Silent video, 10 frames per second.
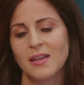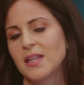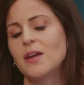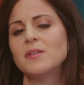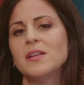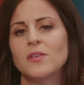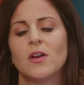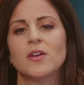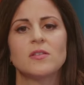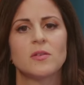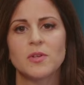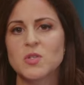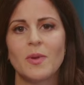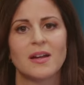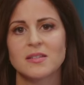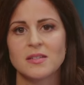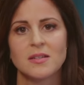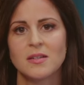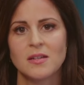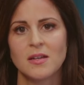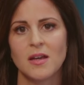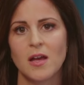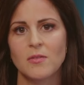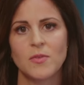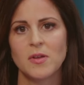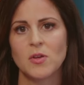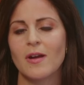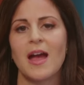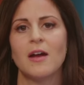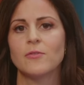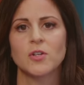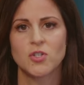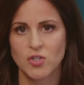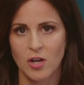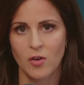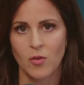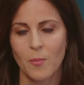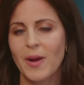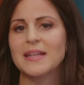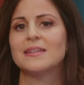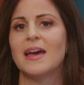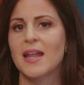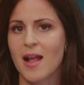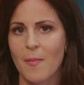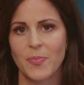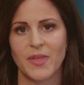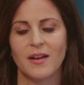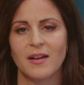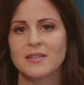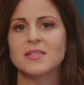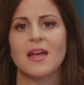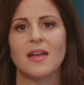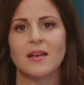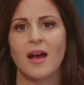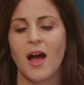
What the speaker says: and I would even argue the respect of your average Joe by getting up there and saying,